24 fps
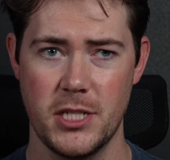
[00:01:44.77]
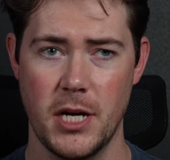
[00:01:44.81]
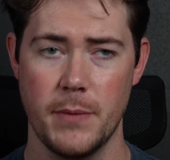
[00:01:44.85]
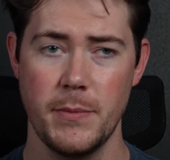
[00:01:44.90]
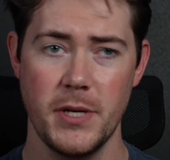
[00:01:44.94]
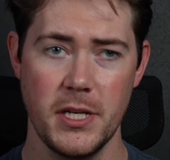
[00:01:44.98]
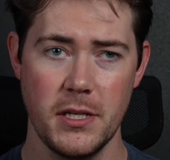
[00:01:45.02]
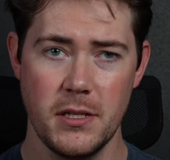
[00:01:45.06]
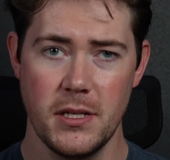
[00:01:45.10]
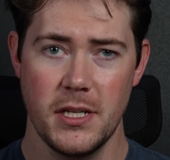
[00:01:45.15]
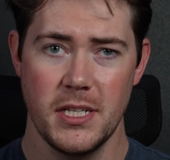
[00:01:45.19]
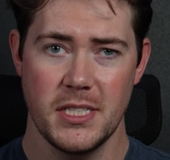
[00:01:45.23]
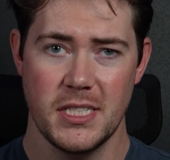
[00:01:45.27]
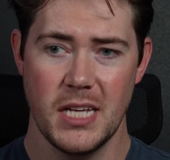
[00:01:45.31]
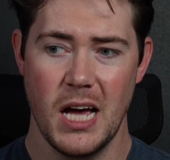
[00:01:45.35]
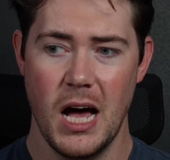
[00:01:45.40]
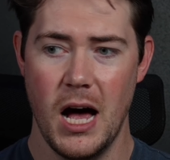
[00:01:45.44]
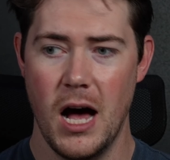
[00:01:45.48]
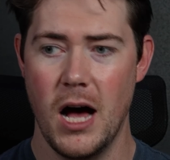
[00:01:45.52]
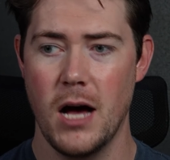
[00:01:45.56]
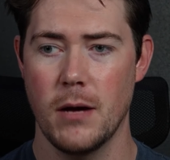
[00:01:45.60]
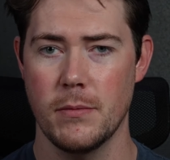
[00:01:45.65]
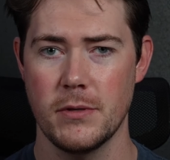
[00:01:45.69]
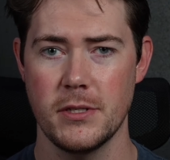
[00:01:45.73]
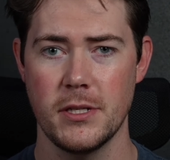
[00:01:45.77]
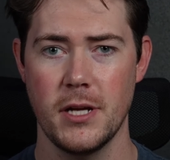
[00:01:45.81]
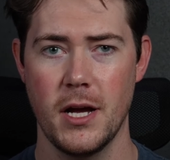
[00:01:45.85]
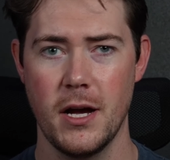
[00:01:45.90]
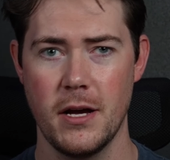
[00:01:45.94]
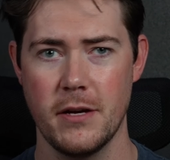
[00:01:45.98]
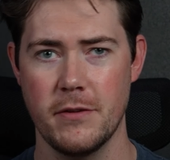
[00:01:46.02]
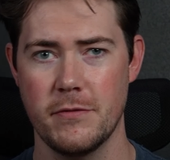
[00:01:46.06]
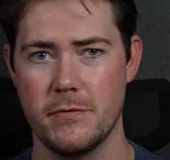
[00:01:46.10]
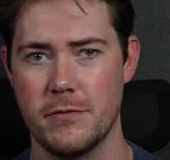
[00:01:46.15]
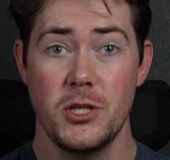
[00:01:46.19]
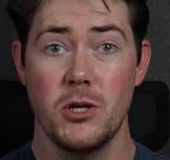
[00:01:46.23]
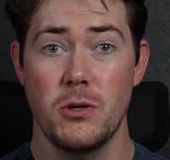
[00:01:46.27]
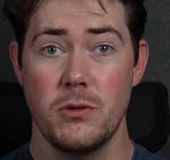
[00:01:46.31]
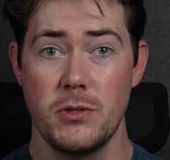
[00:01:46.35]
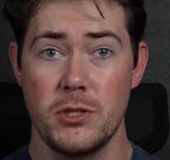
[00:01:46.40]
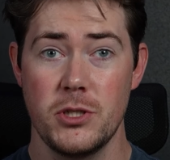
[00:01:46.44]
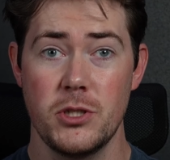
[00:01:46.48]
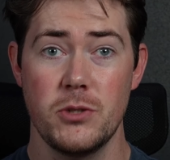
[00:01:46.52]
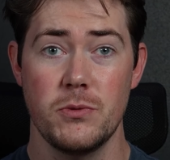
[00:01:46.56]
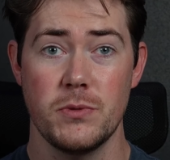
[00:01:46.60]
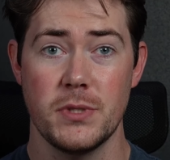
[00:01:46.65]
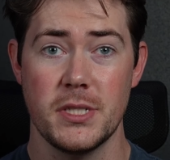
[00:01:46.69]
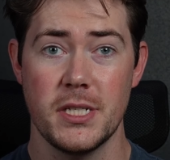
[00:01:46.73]
I mean, it's a hobby knife. You'll
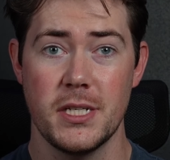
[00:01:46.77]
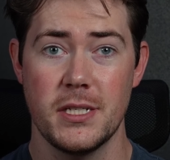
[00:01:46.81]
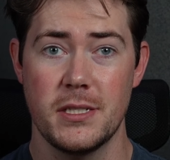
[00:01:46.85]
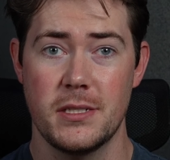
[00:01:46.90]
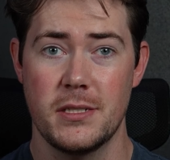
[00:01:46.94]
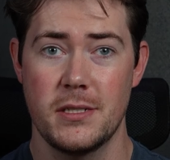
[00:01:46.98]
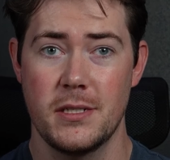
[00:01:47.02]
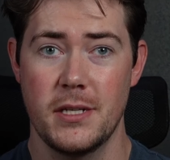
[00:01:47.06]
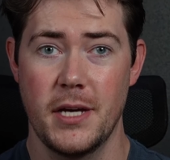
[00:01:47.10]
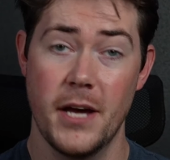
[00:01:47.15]
use it.